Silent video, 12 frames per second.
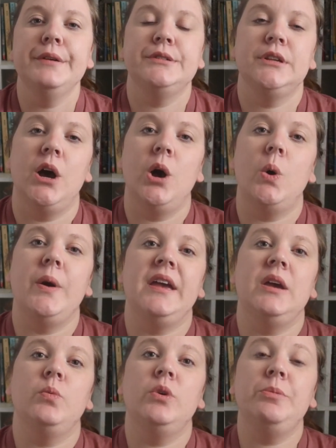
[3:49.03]
So
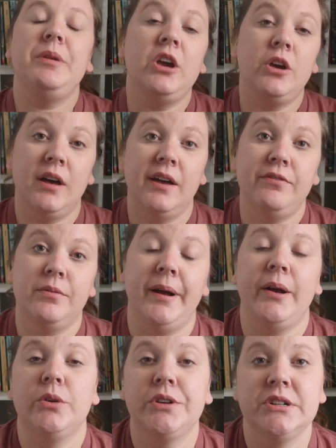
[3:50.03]
it will be good for
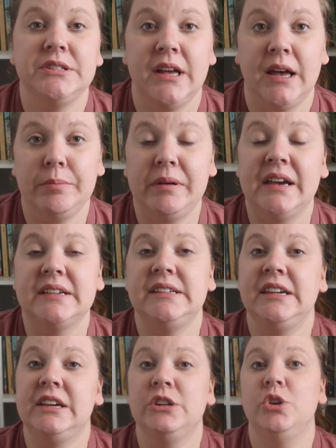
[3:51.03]
my older son because
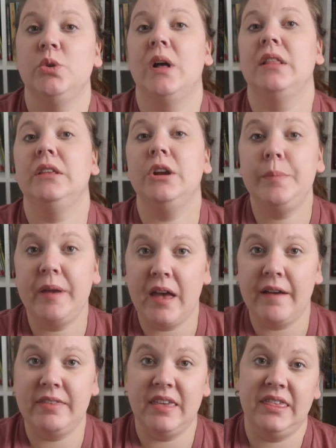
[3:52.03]
he can do a little
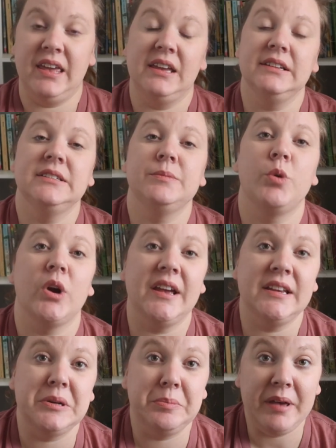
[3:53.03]
bit of the things more
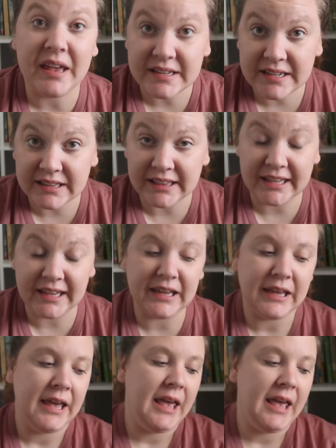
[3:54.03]
independently.